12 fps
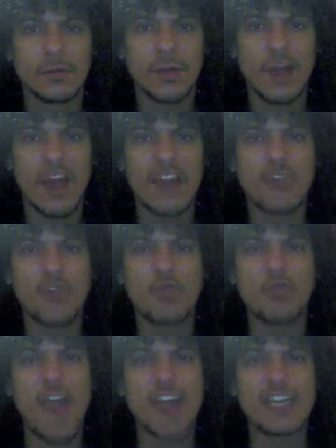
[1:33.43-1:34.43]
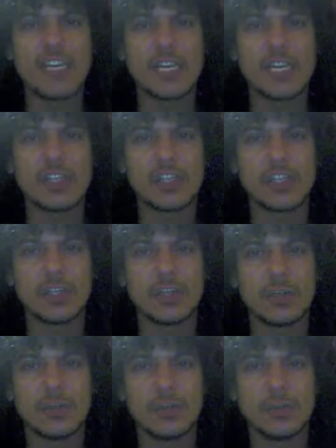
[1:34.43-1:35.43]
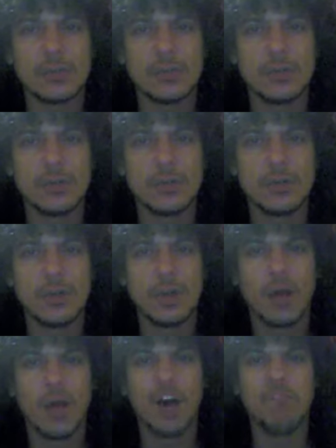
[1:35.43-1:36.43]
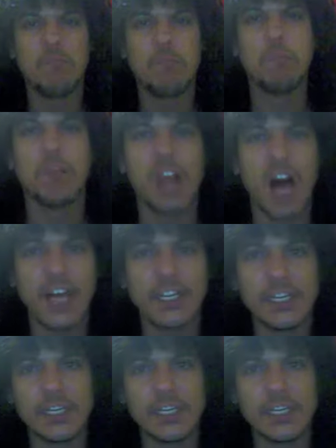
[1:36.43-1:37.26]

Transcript: Like the redness of blood.